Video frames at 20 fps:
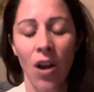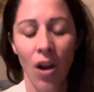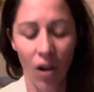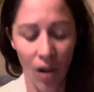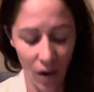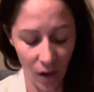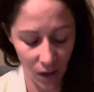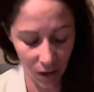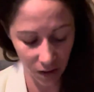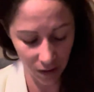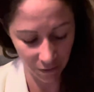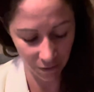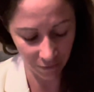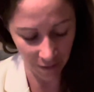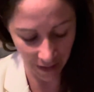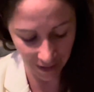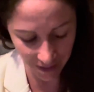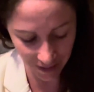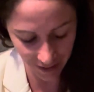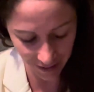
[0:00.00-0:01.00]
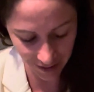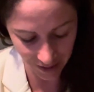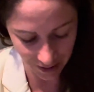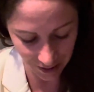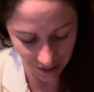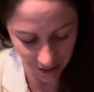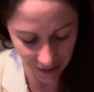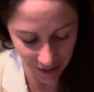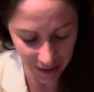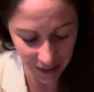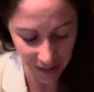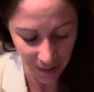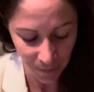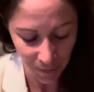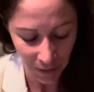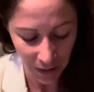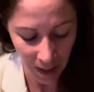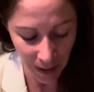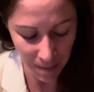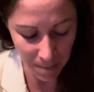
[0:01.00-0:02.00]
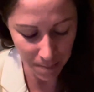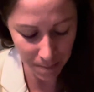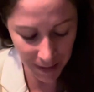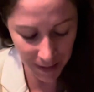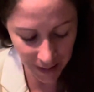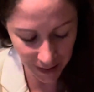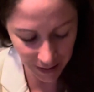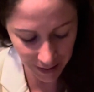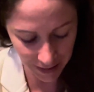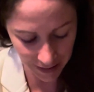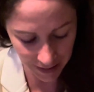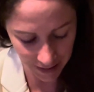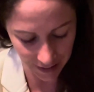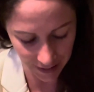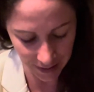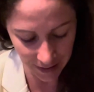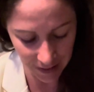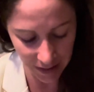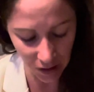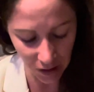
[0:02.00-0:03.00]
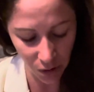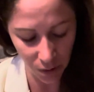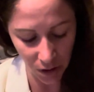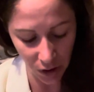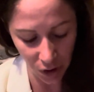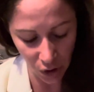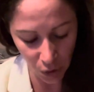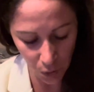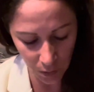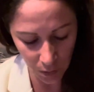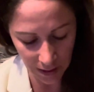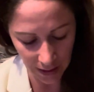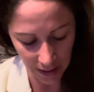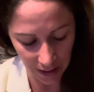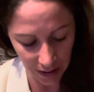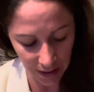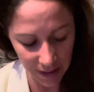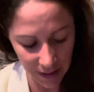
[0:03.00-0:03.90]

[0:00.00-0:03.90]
all the fantasies and beingnesses you are using